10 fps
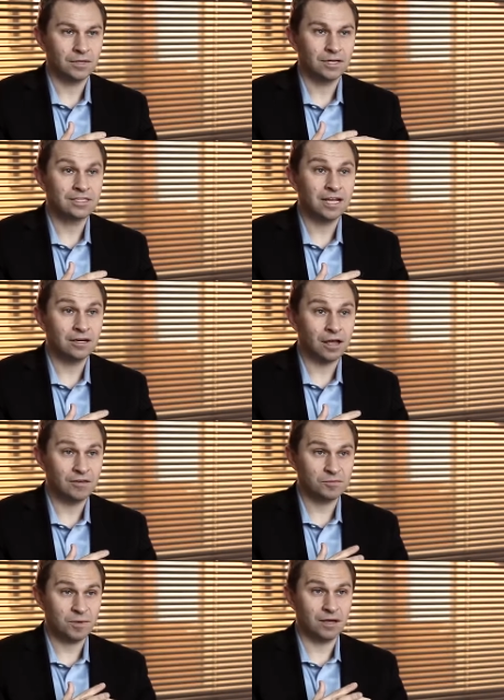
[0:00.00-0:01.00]
extend
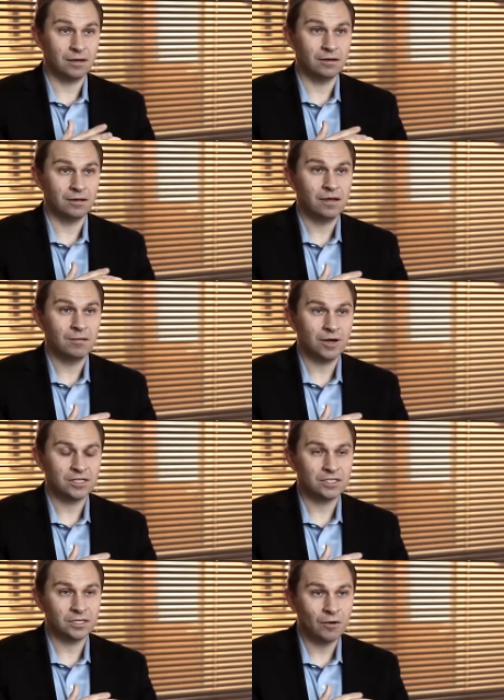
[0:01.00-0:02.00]
lifespan by
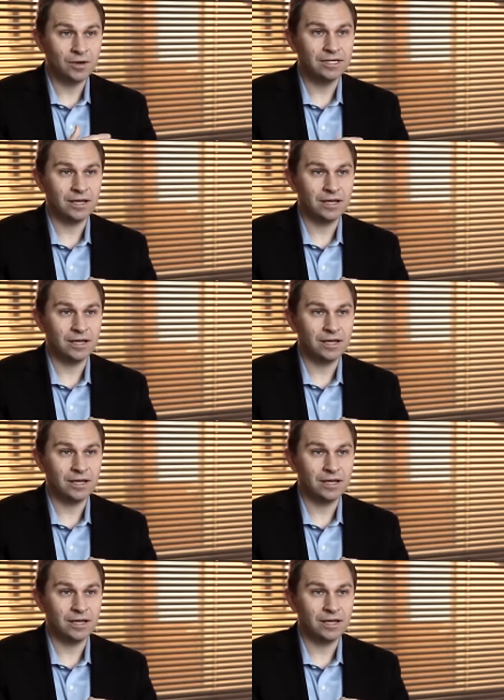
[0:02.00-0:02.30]
slowing